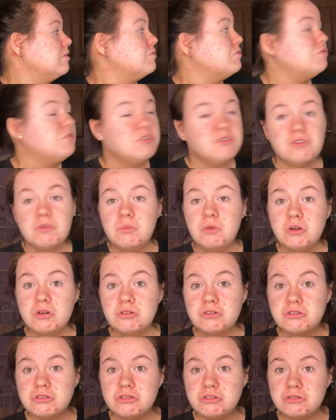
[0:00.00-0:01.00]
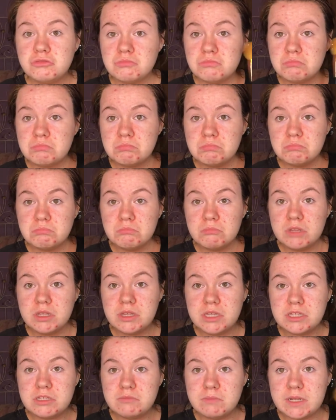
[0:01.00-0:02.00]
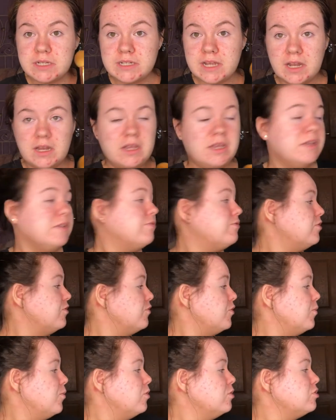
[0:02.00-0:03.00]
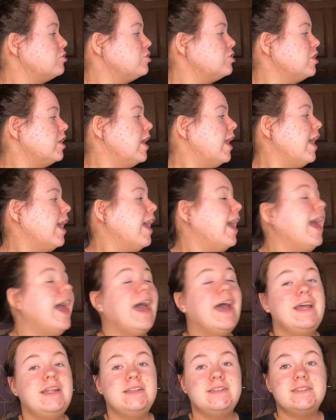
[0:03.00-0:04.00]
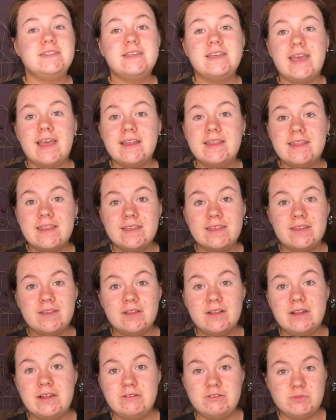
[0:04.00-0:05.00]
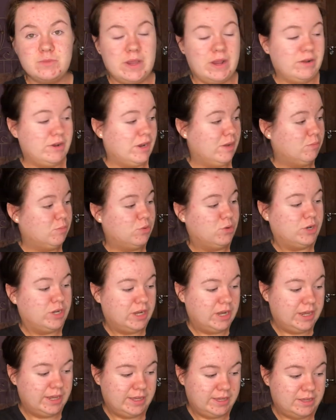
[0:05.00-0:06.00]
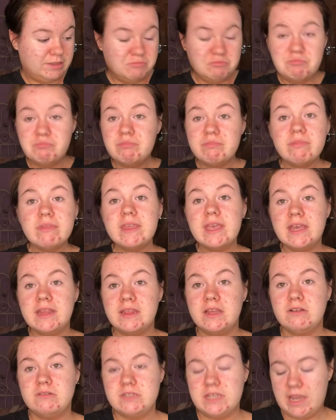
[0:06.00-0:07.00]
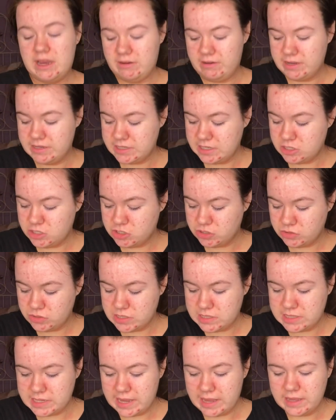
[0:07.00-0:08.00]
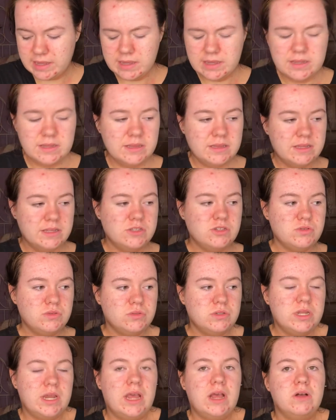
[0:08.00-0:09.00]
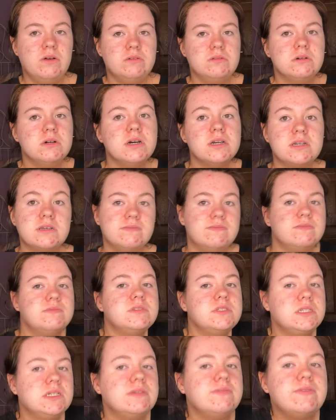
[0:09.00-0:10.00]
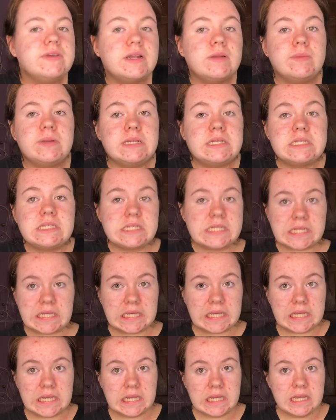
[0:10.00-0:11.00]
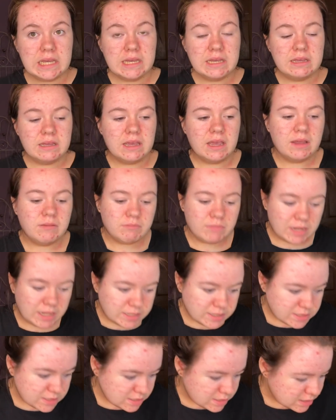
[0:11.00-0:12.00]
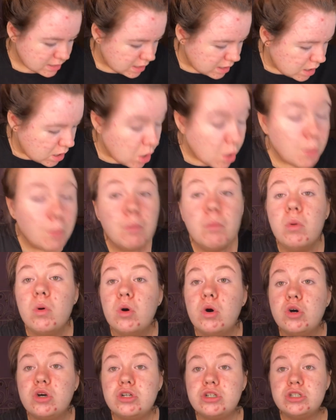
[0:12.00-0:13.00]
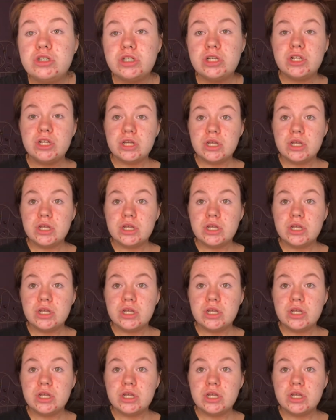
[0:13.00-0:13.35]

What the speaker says: Fluffy brush. This is my tanning fluffy brush. And get the loose powder and put it like in those areas. It should set. This one now, I can still feel a bit sticky in places, but